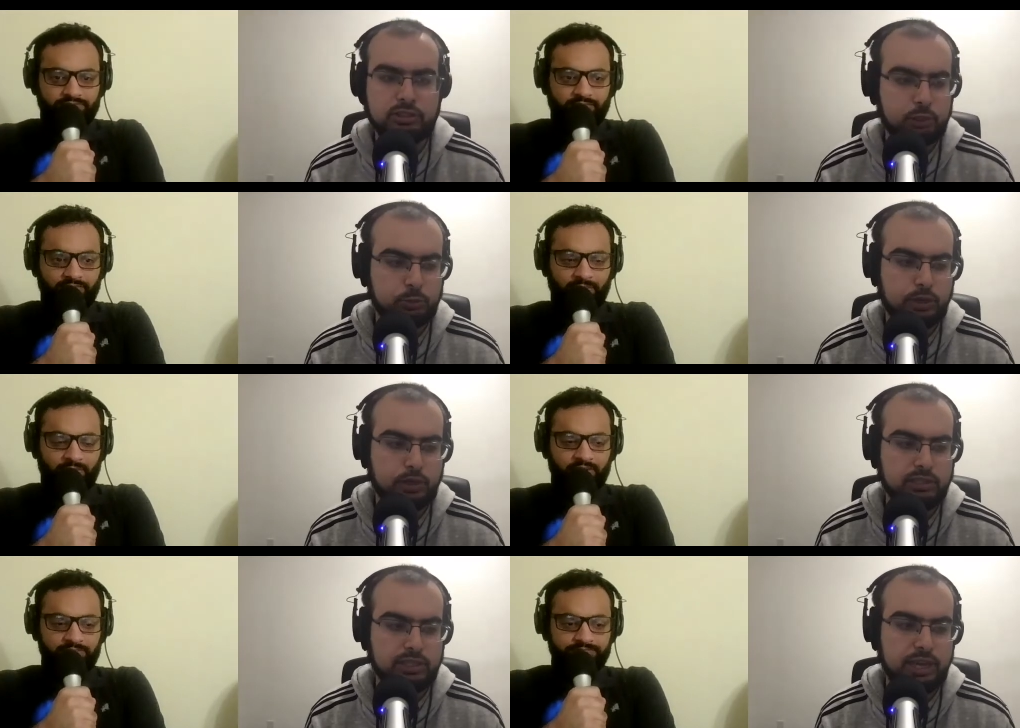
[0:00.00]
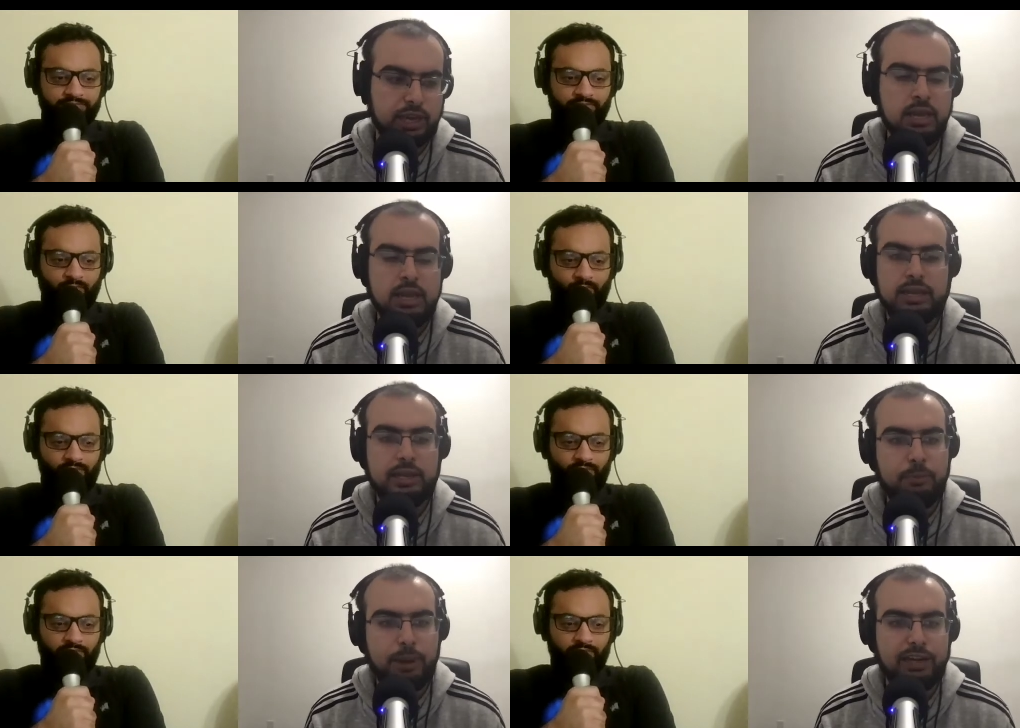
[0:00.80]
Speaker 1: Because he he
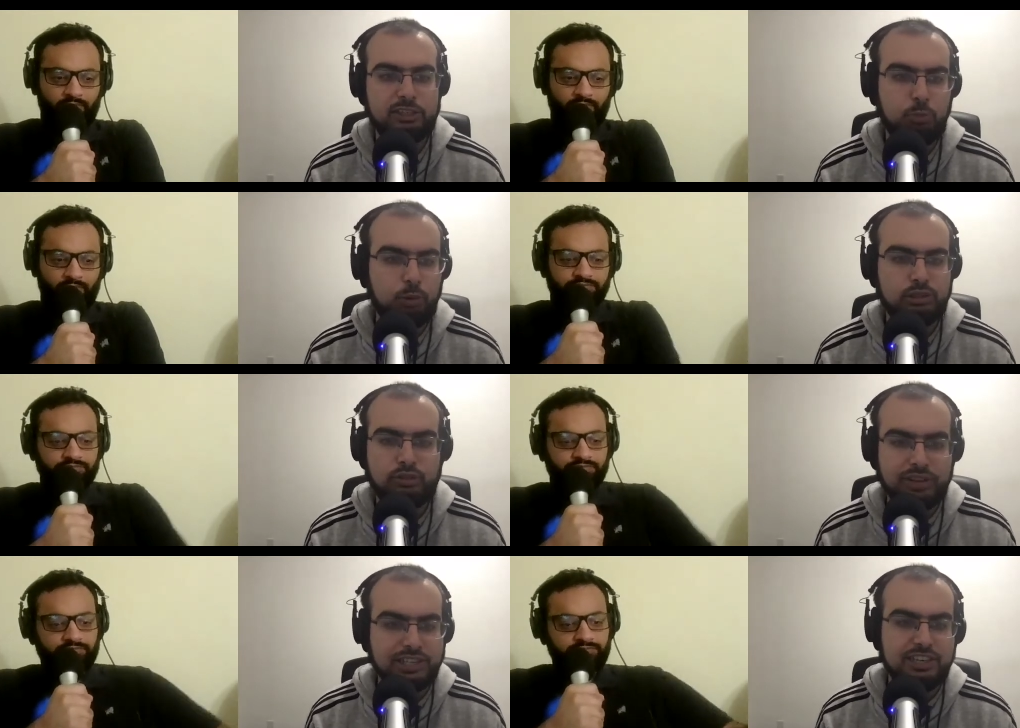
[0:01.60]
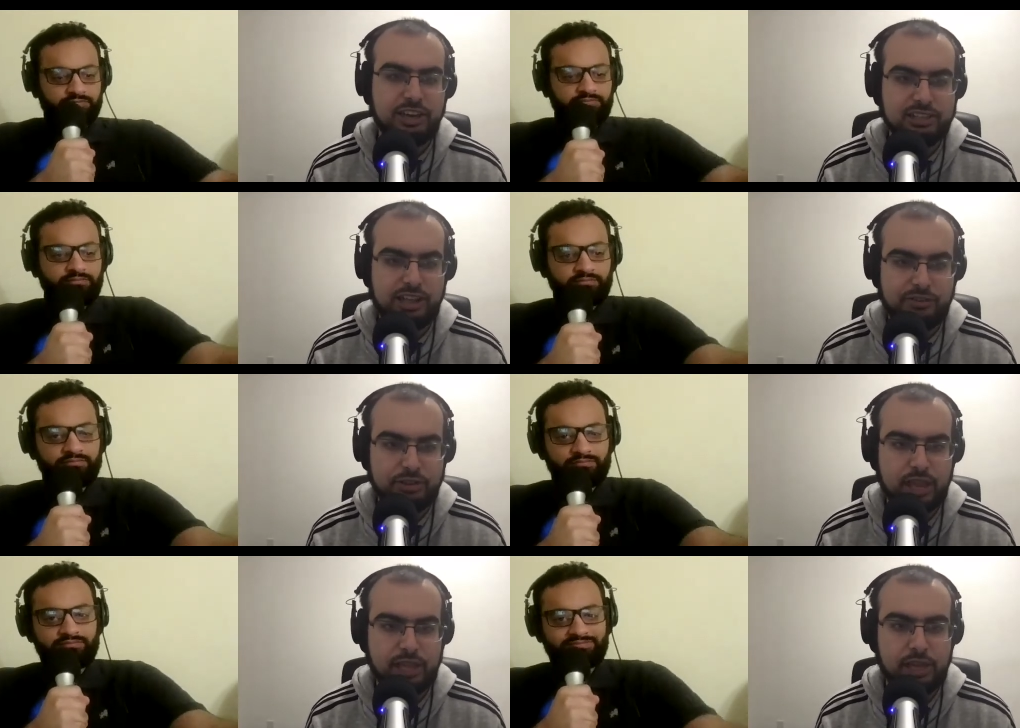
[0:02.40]
bats, bowls, fields, he does everything, and
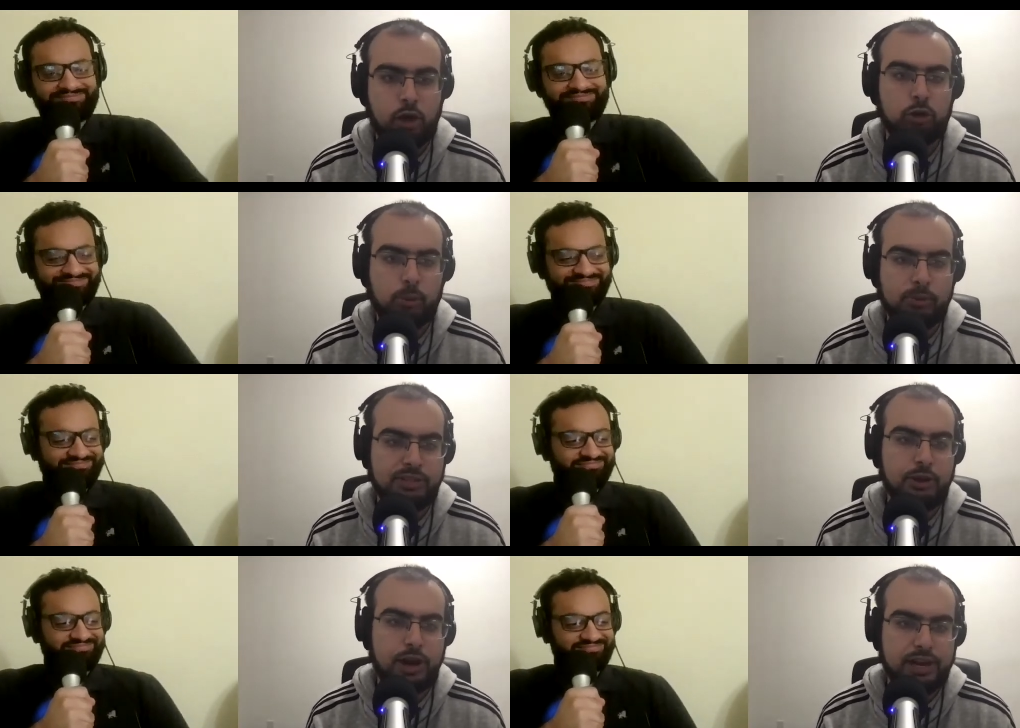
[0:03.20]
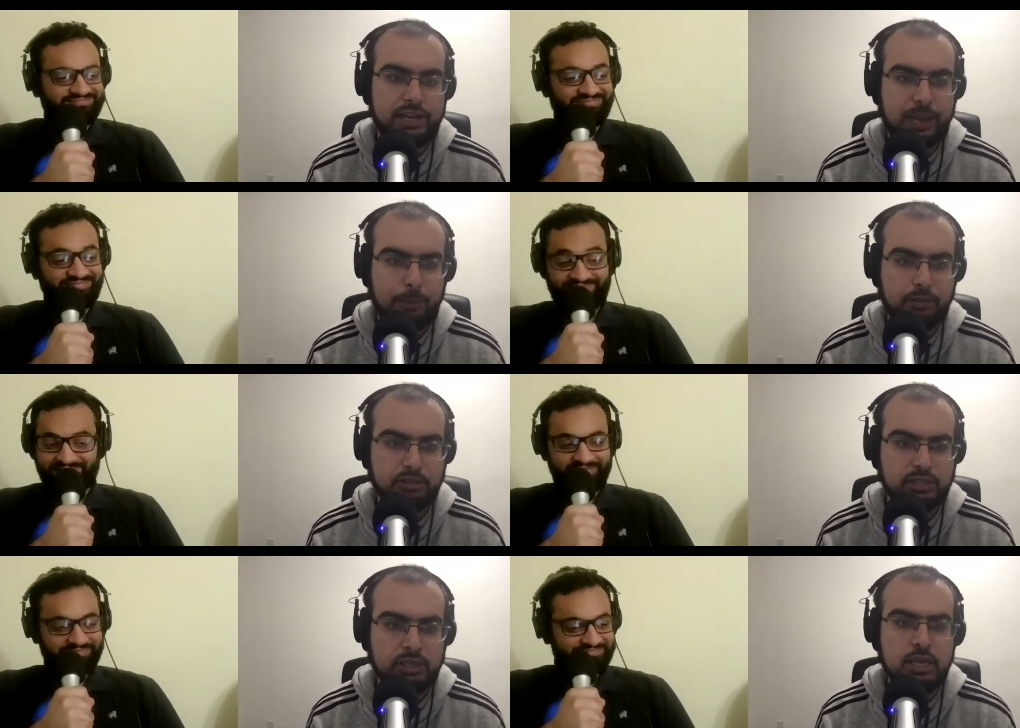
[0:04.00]
then on top of that, you're adding captaincy.
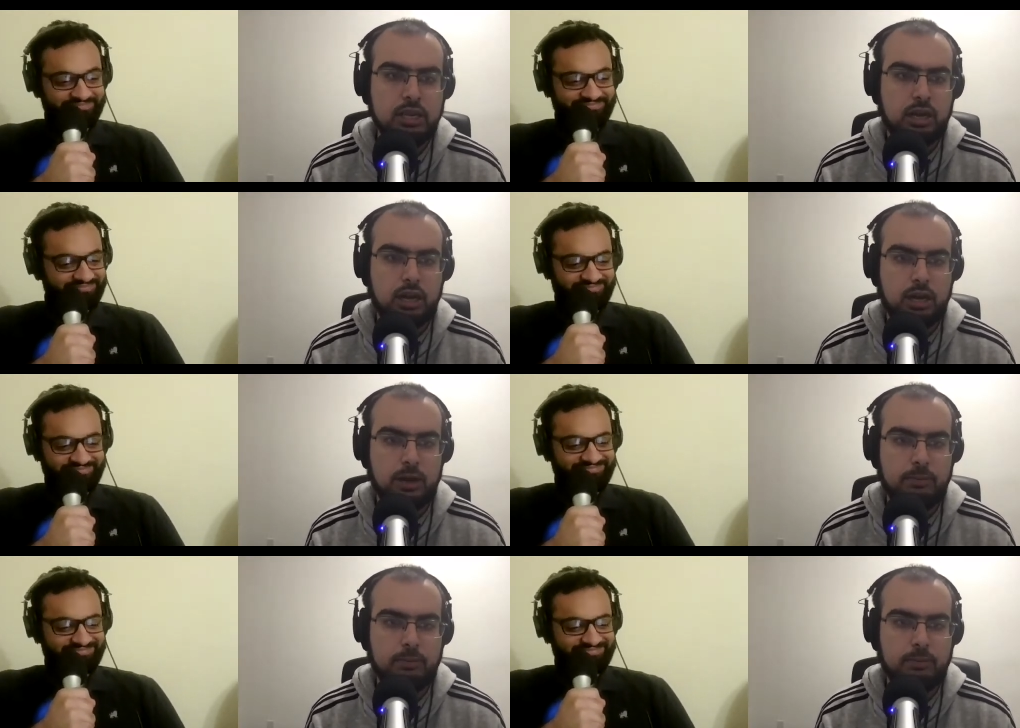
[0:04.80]
Um,